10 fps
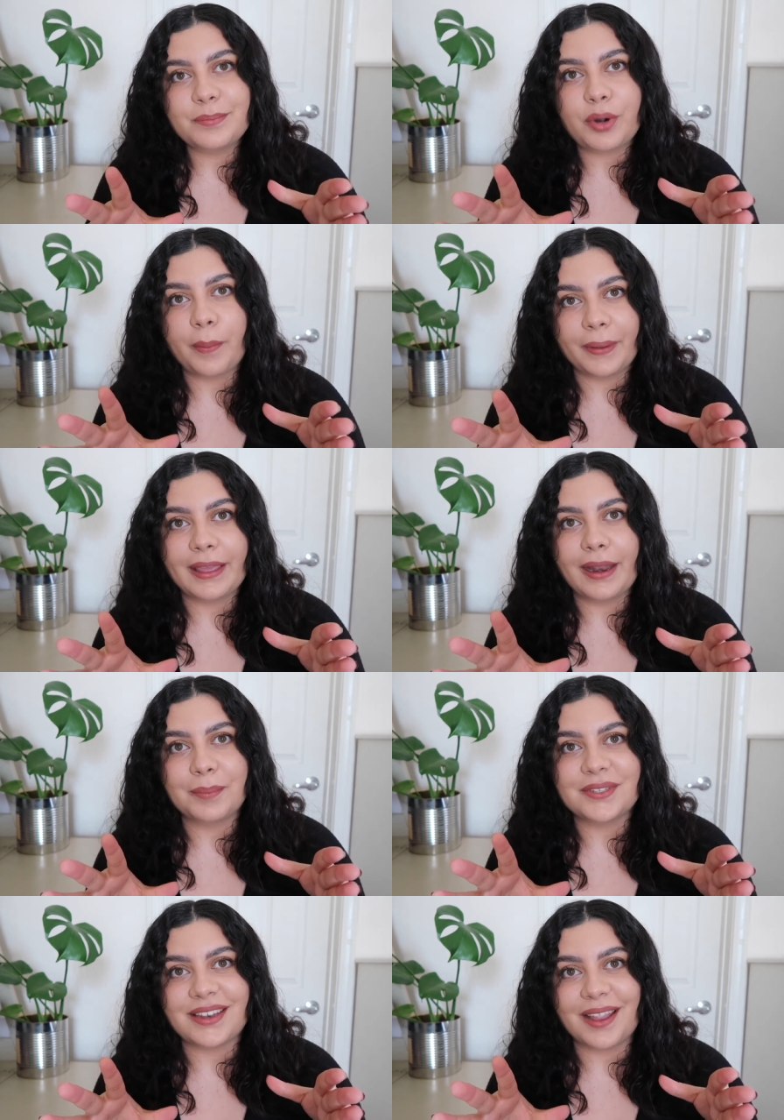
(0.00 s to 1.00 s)
propping it
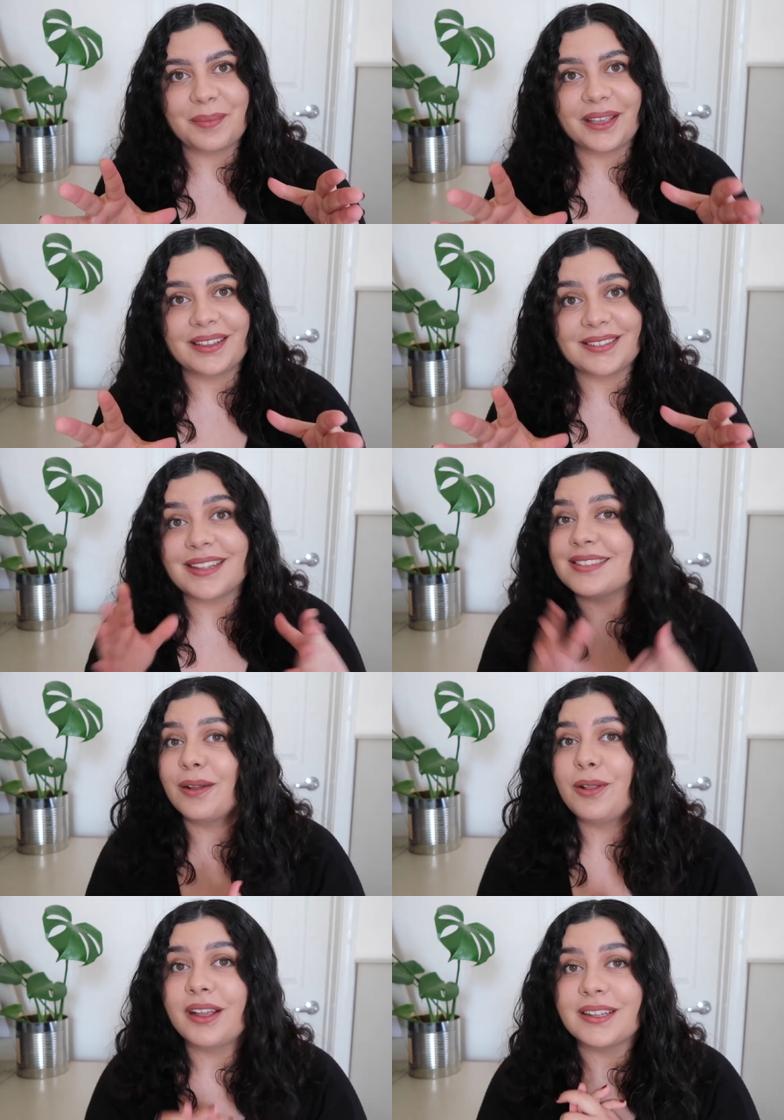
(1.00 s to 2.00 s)
up today because that's how
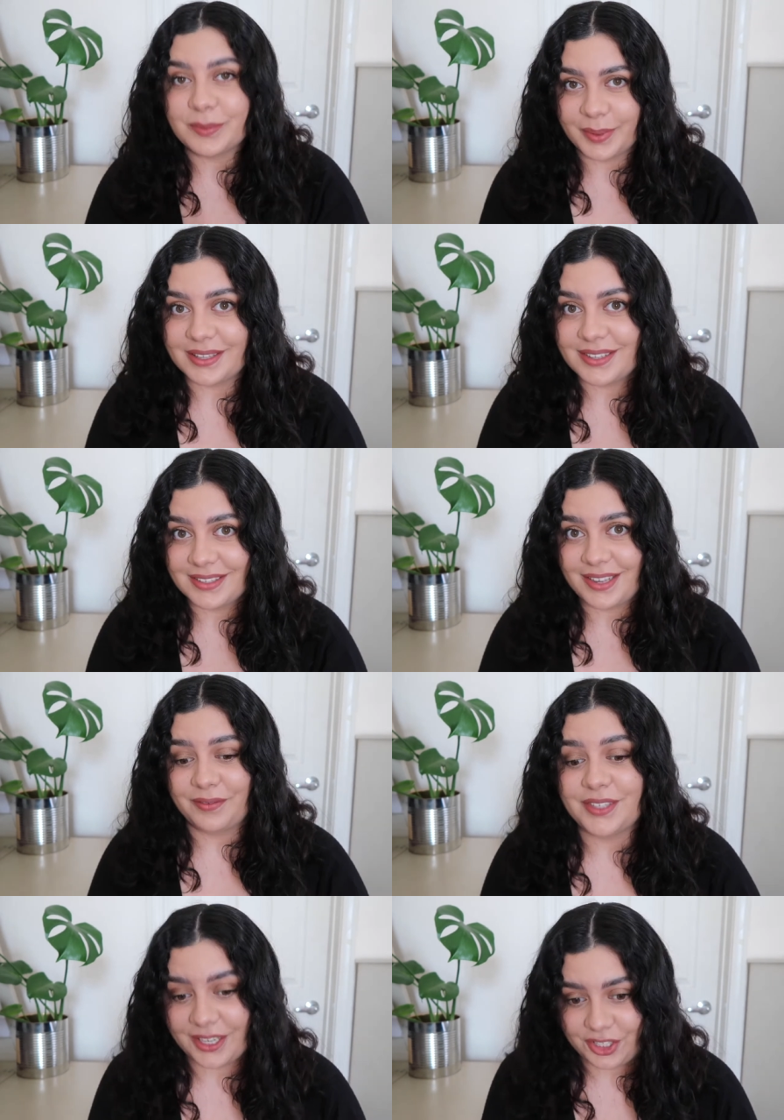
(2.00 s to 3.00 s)
long it's been since
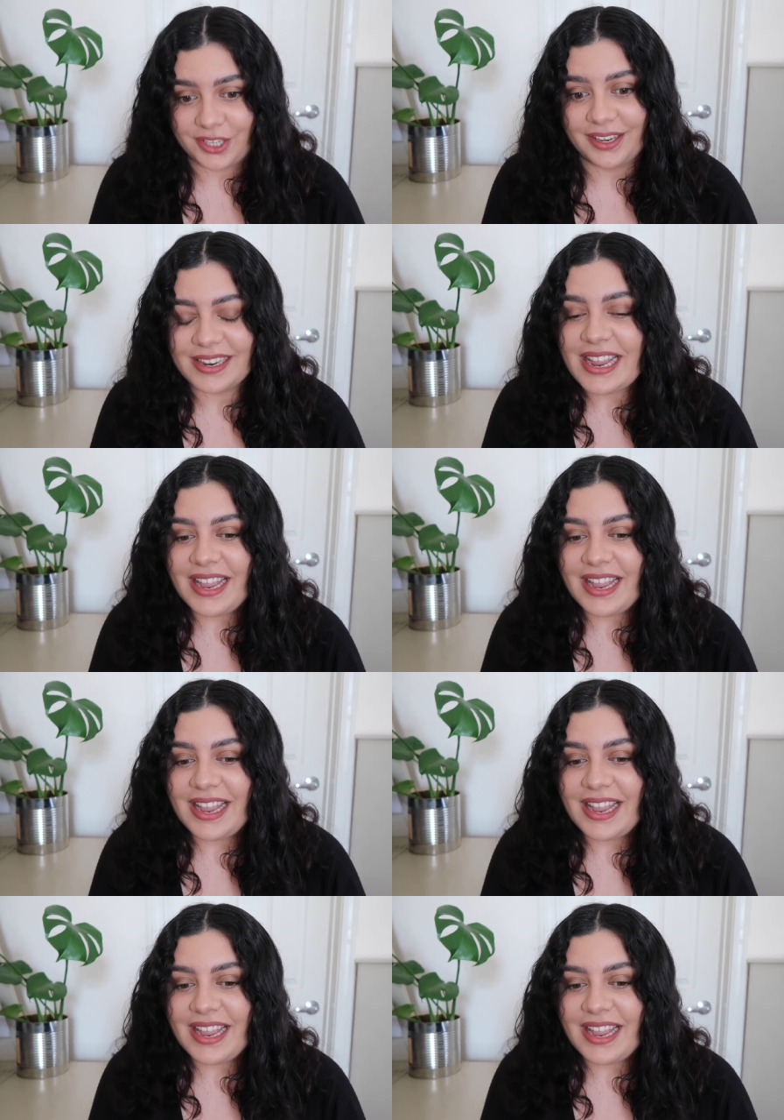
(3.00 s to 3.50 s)
I've touched it.